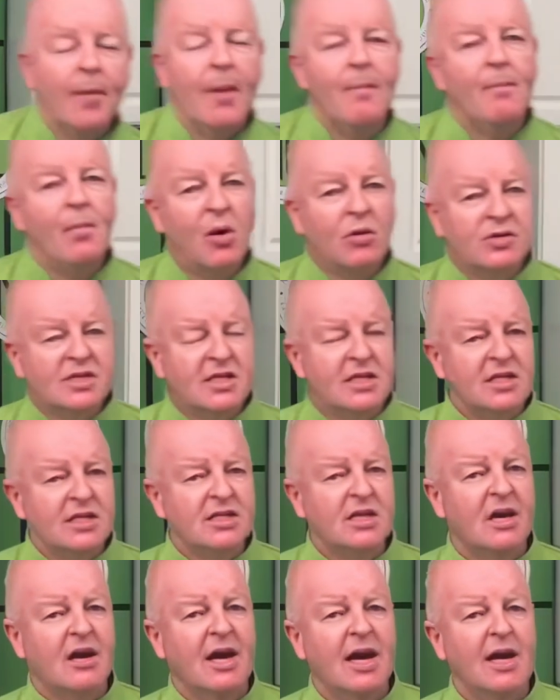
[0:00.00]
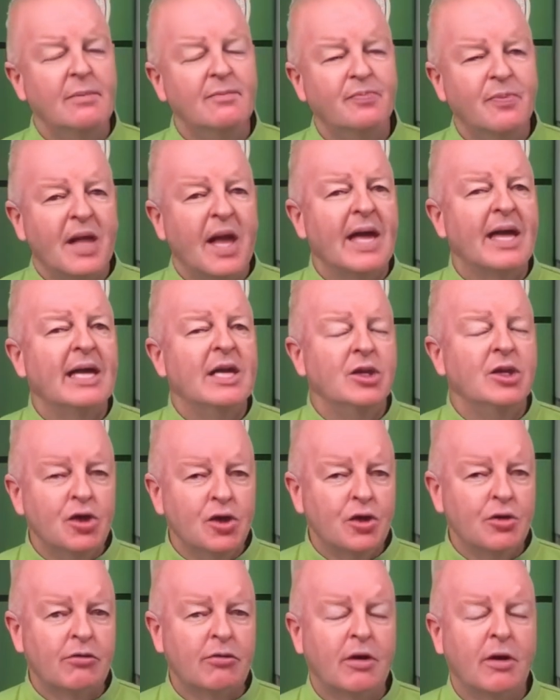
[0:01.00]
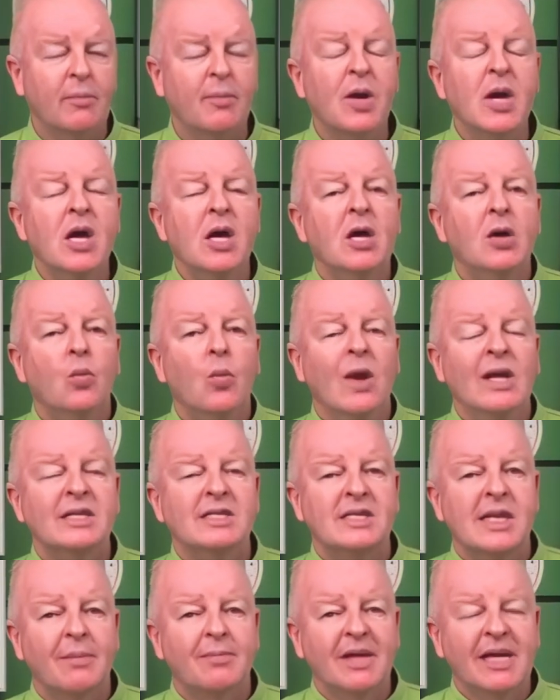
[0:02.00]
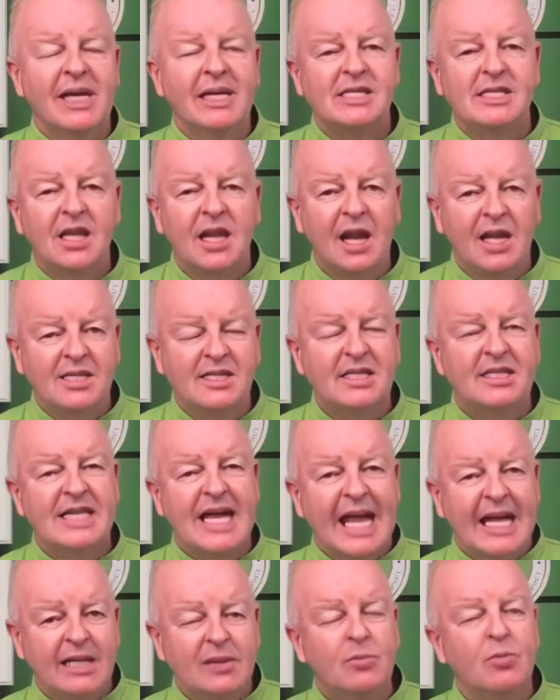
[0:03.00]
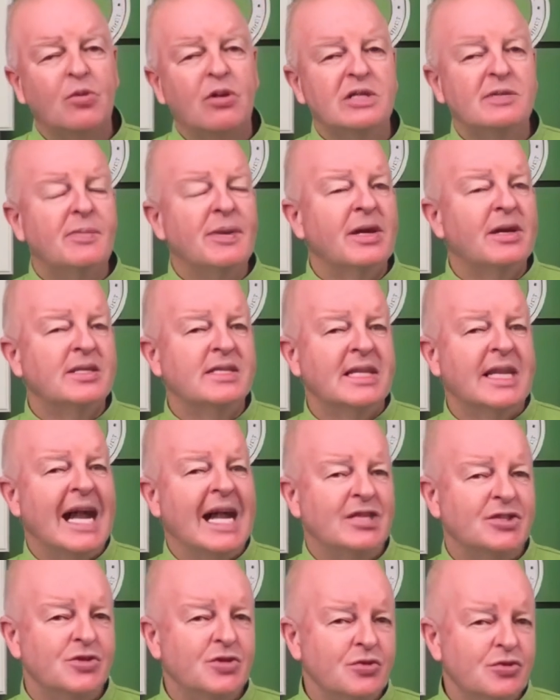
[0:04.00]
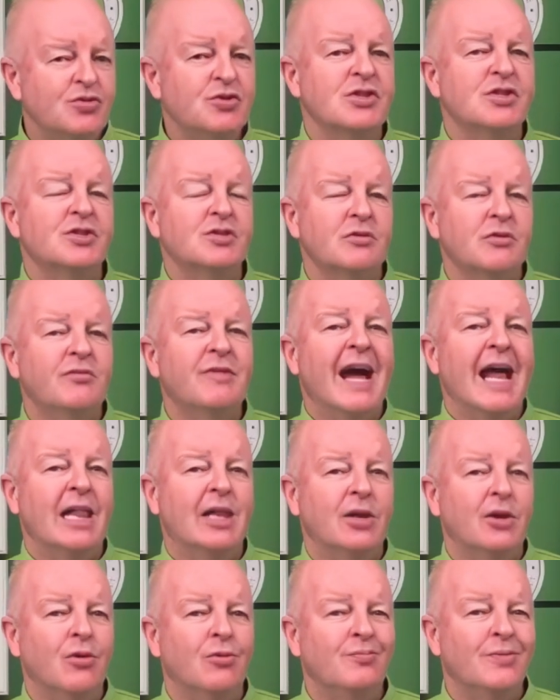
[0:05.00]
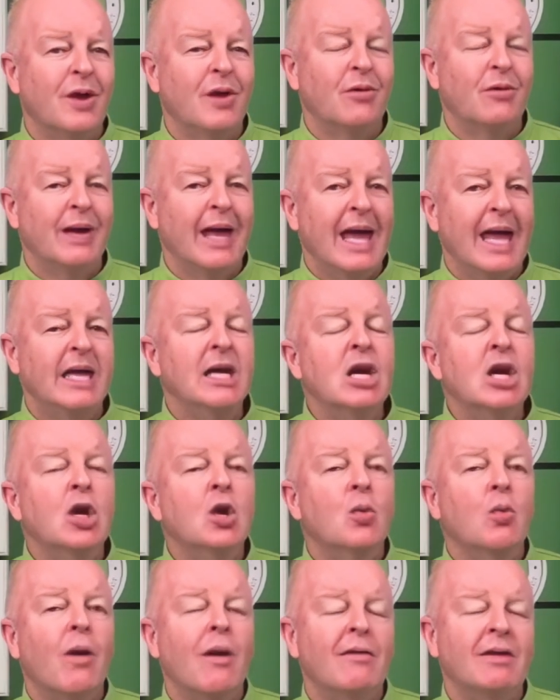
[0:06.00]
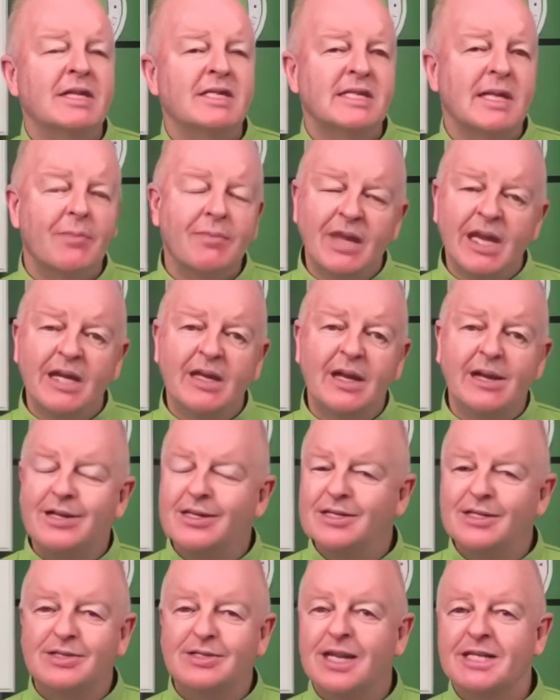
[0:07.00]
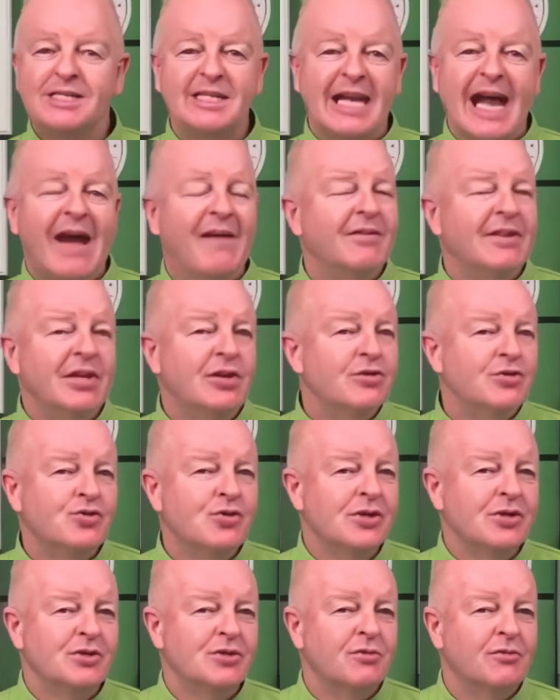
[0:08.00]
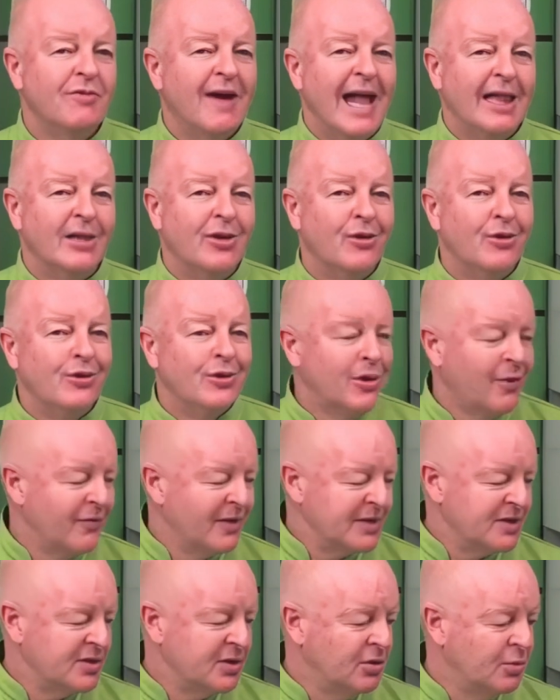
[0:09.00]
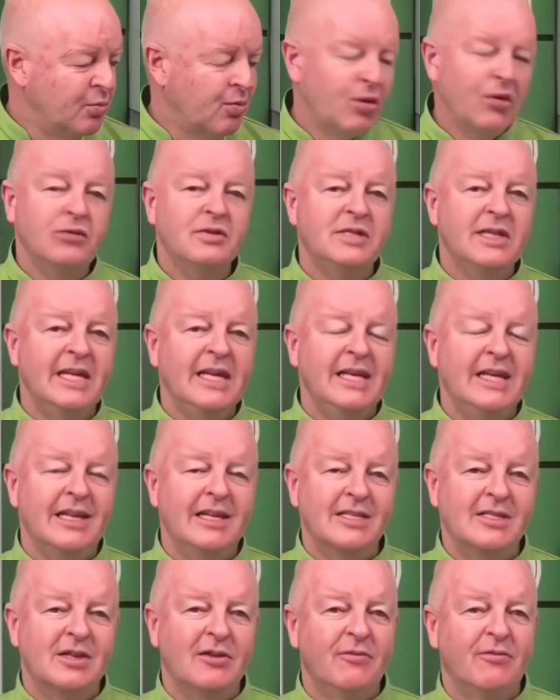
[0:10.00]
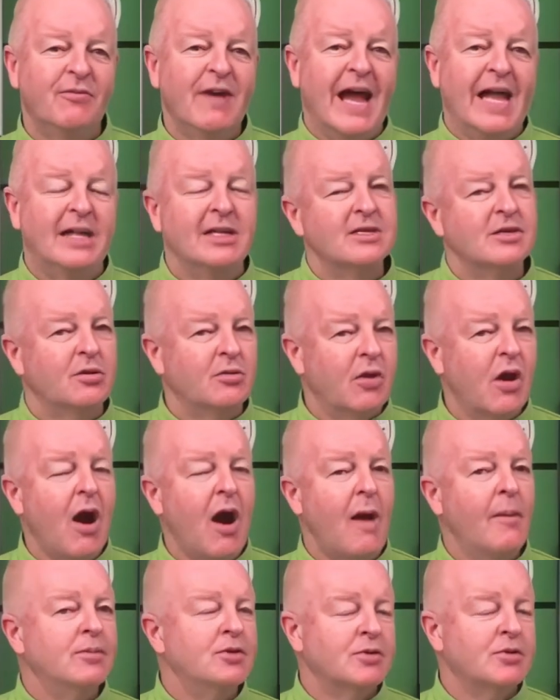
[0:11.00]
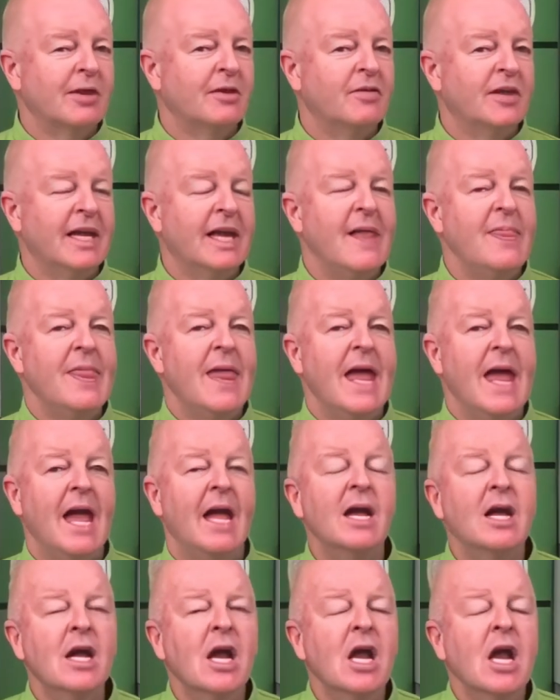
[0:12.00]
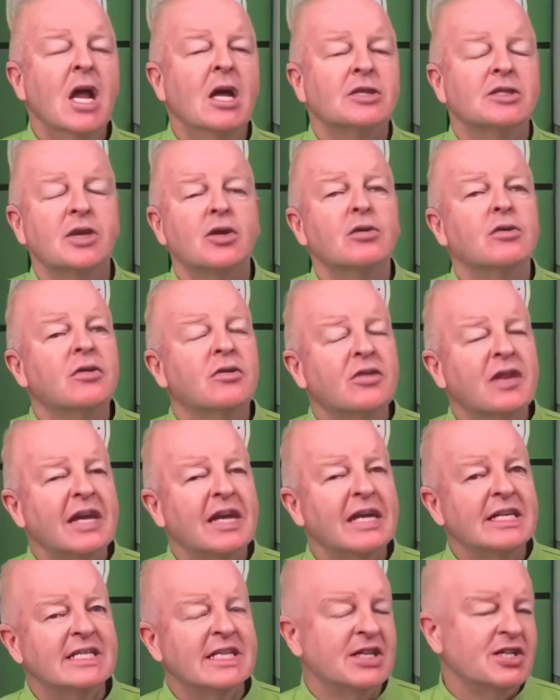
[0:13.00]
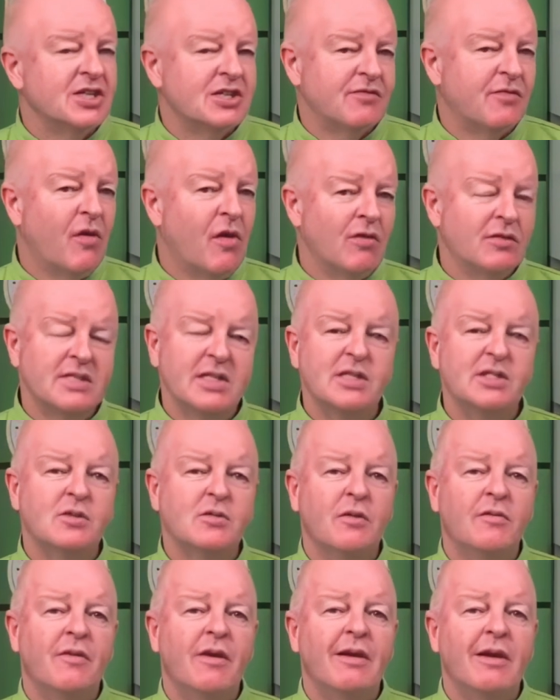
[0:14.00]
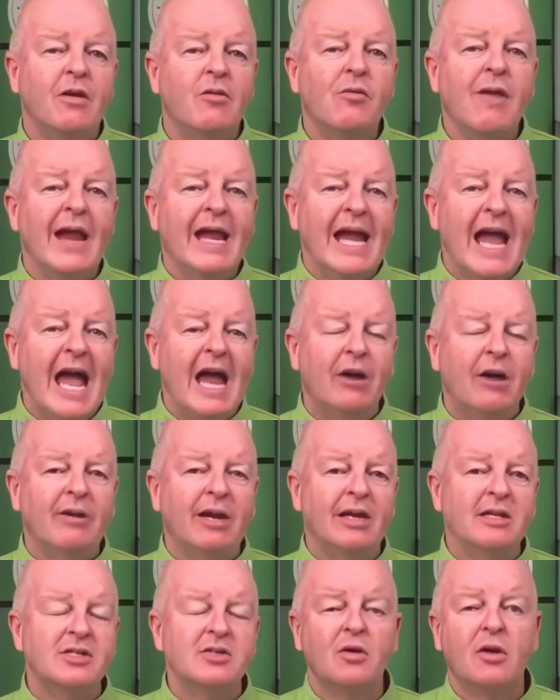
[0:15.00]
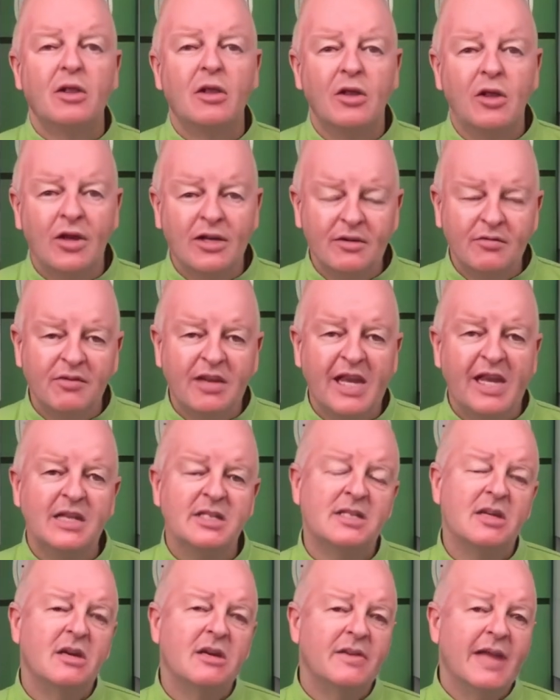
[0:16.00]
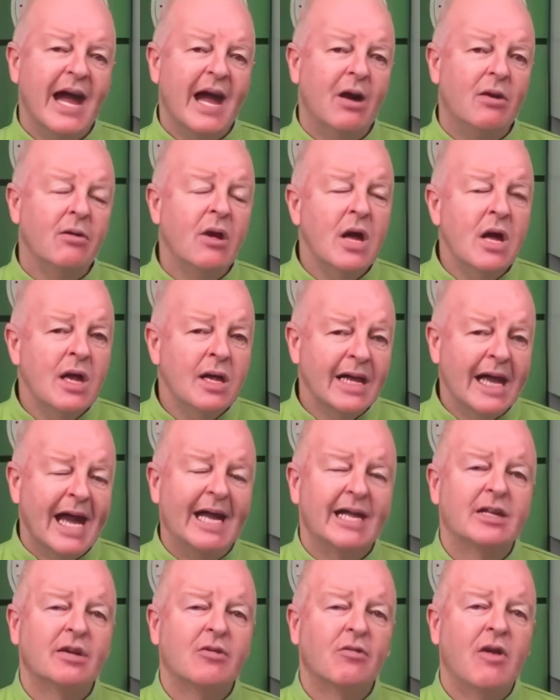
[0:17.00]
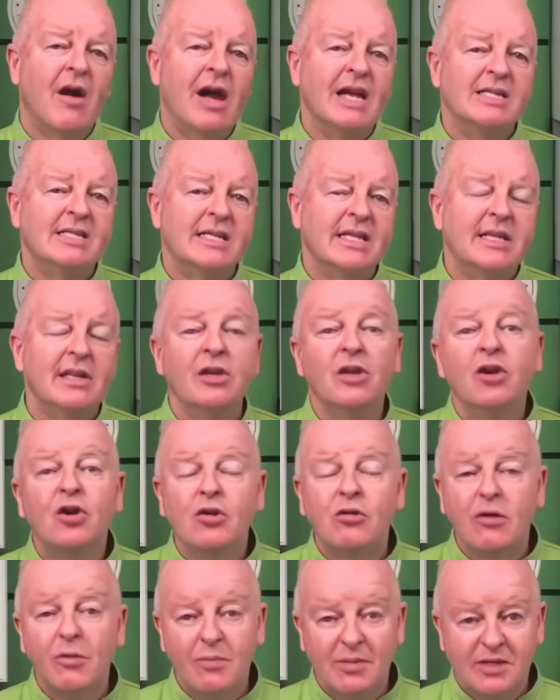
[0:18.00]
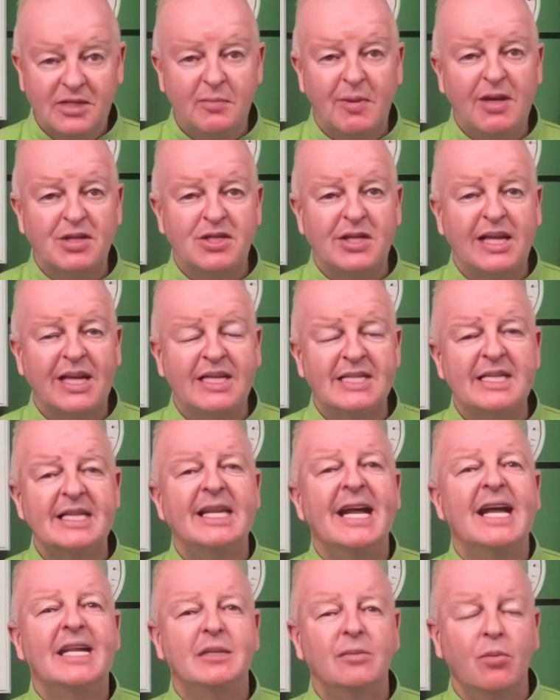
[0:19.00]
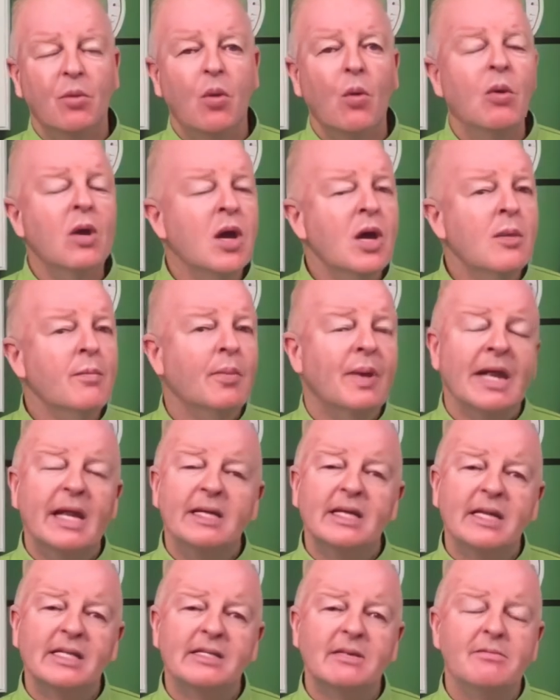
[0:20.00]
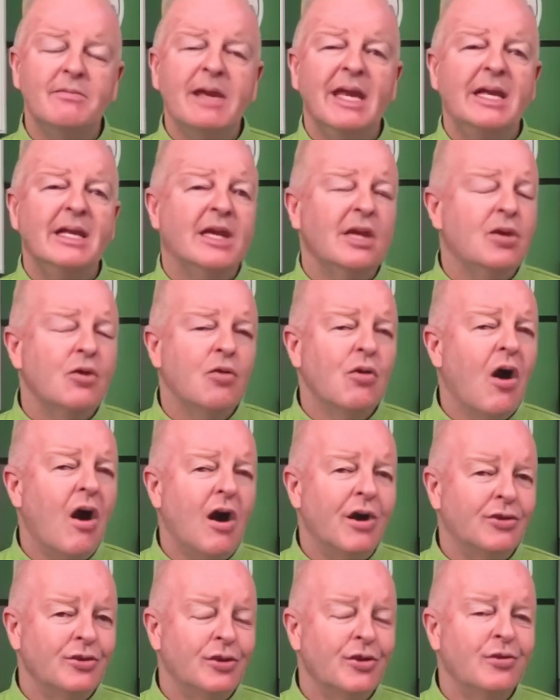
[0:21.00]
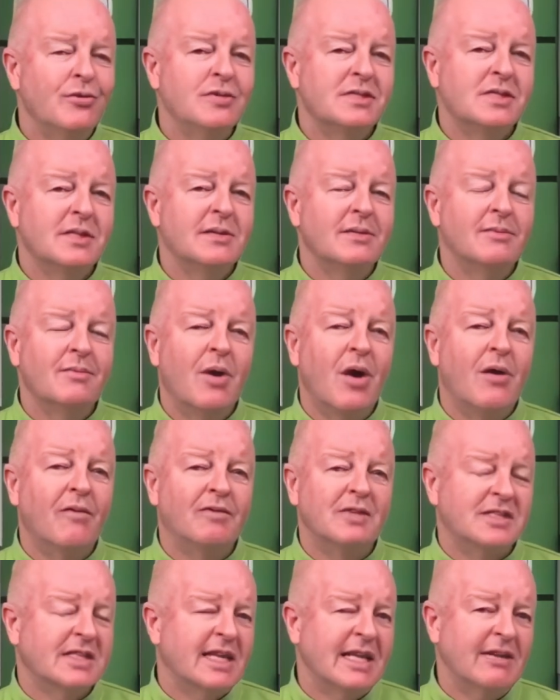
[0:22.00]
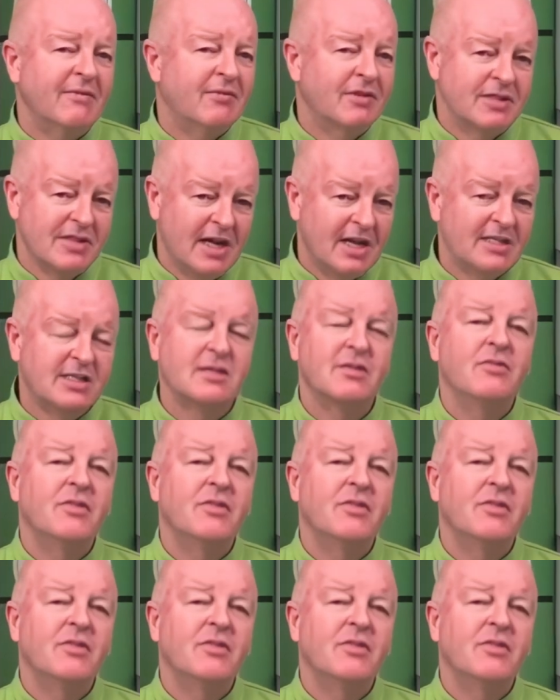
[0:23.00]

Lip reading: most of the time, like in Europe, when something is classed as edible, it's because it has nutritional value, okay? Whereas something that doesn't have any nutritional value, you know, there's no protein, there's no fat, there's no carbs or anything in there. So the thing is, it just falls into a very gray area. So a lot of things are now categorized in Europe, especially, as inedible. But it doesn't mean that you can't use them, obviously, for dust and